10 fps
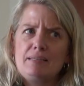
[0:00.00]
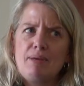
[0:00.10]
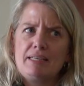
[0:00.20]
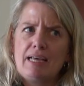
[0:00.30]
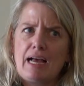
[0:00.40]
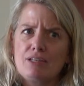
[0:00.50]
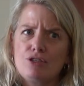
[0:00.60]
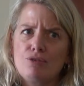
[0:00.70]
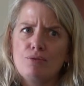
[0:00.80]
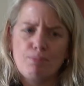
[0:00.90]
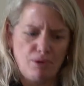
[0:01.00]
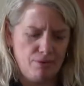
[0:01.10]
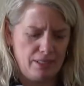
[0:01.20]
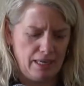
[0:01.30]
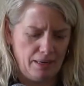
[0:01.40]
to be attached to a
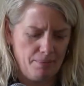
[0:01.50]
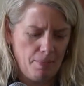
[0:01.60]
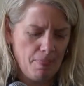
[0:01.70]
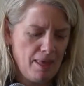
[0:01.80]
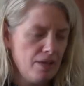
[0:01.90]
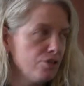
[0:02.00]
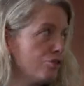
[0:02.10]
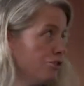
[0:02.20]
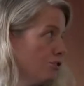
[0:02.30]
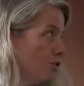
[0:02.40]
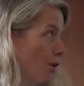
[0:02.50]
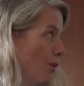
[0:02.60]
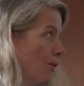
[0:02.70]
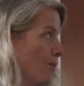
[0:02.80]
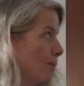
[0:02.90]
protein.
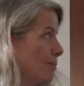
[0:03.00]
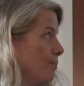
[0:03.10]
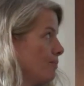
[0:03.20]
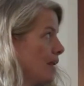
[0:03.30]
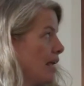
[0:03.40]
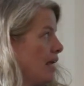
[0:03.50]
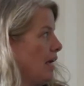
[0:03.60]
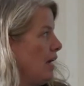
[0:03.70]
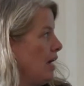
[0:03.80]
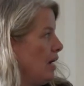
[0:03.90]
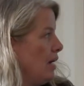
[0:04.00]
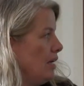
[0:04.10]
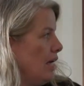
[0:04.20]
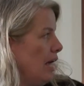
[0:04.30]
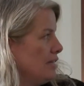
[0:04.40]
So,
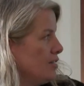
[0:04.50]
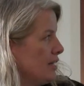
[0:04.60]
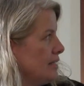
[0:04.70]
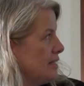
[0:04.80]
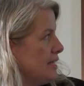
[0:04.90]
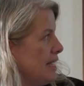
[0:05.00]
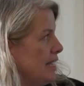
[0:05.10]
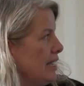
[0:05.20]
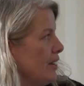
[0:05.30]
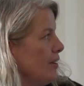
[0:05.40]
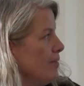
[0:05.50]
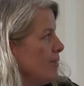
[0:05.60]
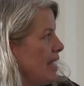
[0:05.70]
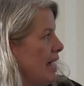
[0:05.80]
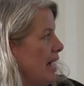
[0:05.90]
as you can see here,
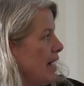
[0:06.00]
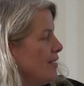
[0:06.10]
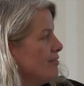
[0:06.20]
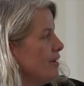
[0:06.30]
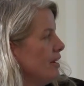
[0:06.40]
we have